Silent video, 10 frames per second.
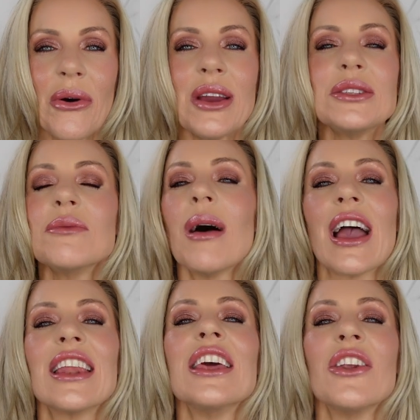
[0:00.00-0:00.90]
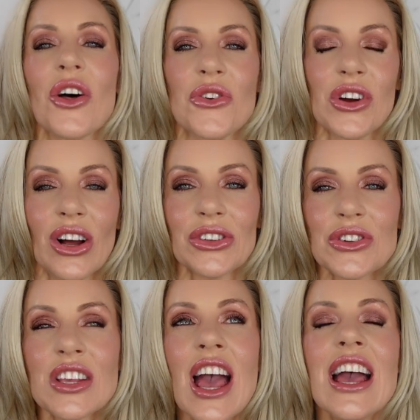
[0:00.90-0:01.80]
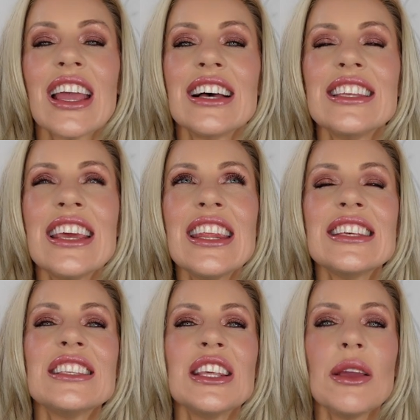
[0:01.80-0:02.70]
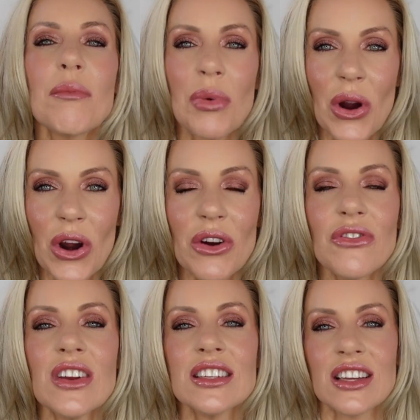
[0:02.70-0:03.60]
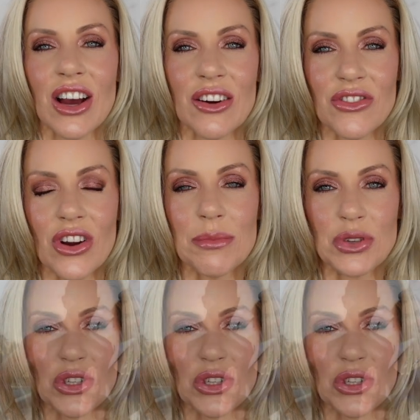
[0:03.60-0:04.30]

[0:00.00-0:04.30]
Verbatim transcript: going to buy it in other colors because it is the perfect cover-up